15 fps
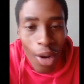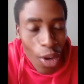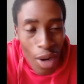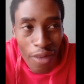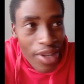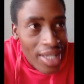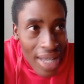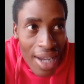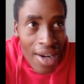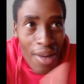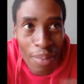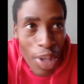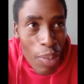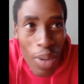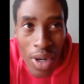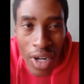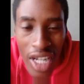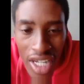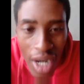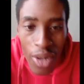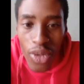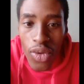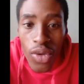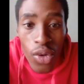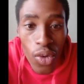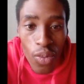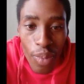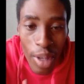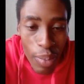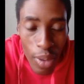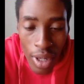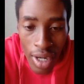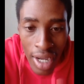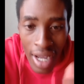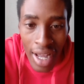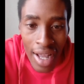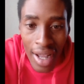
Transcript: all of a sudden people reach out to you. People,